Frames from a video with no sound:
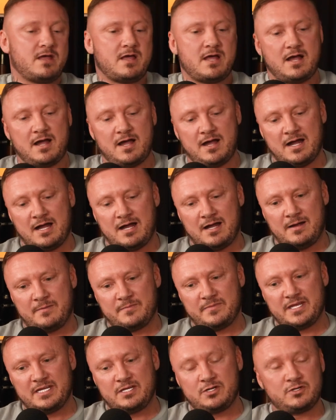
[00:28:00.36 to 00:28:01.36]

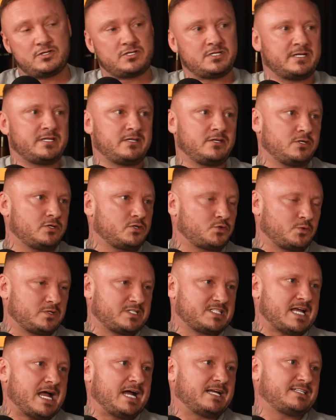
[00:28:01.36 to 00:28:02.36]
the usual
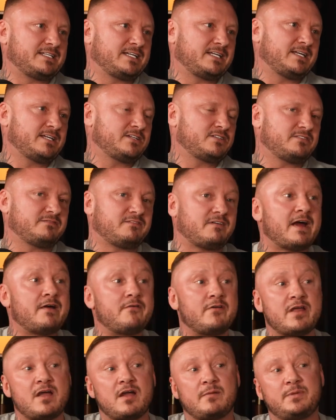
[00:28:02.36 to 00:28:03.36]
tactic is to fire
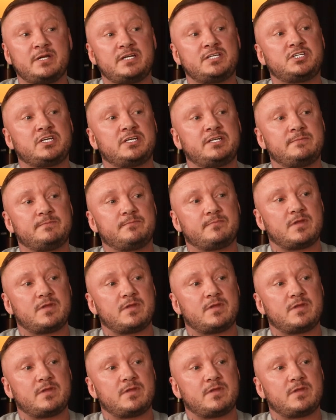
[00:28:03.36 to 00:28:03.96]
an RPG